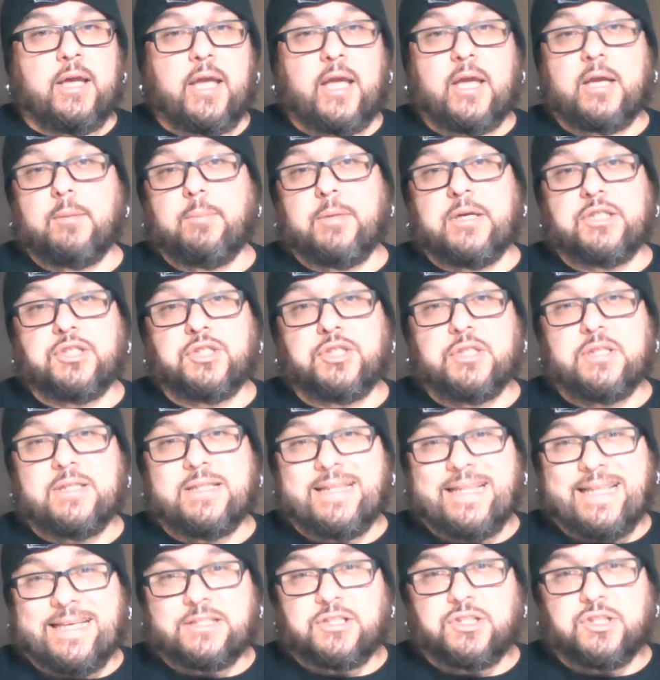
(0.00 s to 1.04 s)

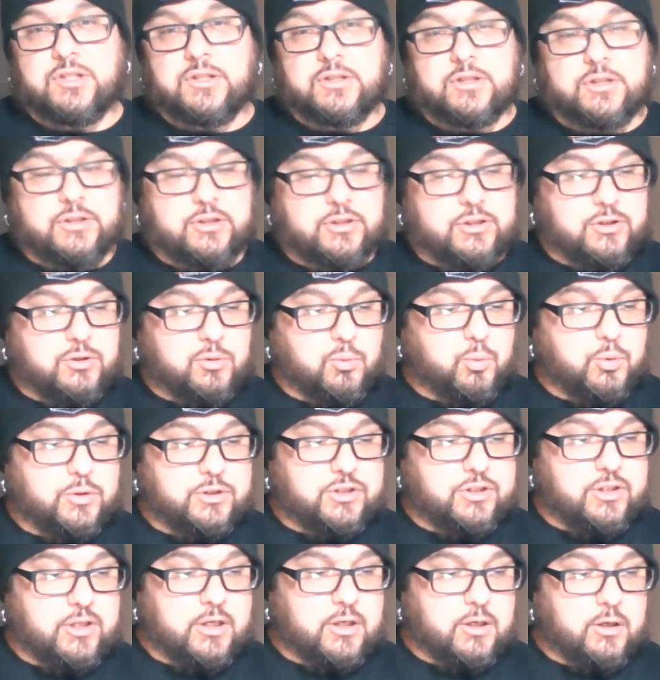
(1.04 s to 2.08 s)
Animation Legends
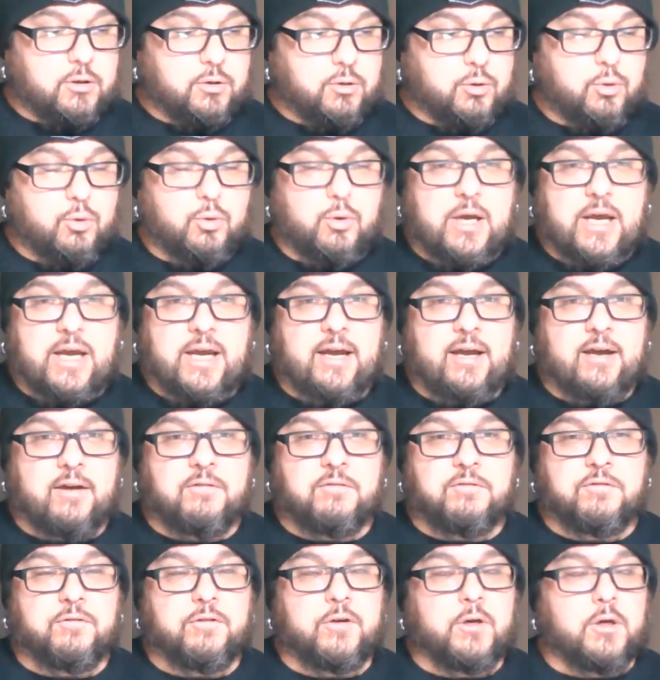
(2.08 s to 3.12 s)
was there, who
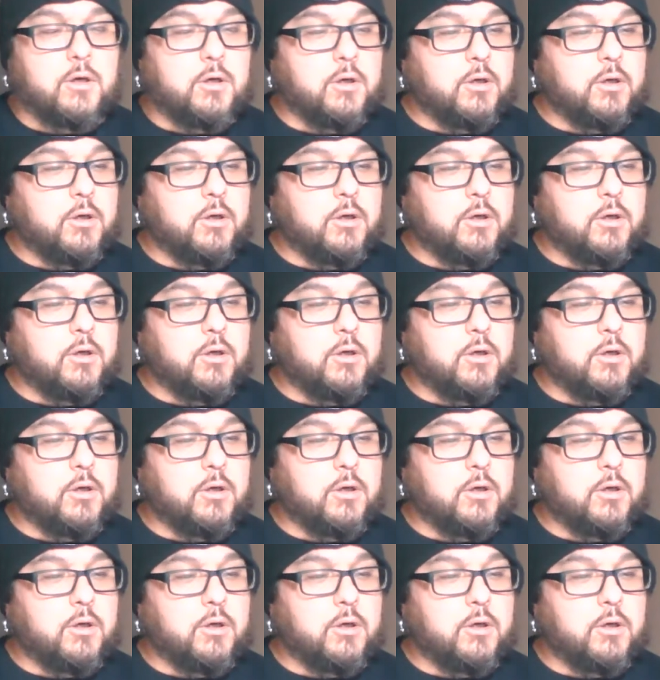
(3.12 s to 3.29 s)
have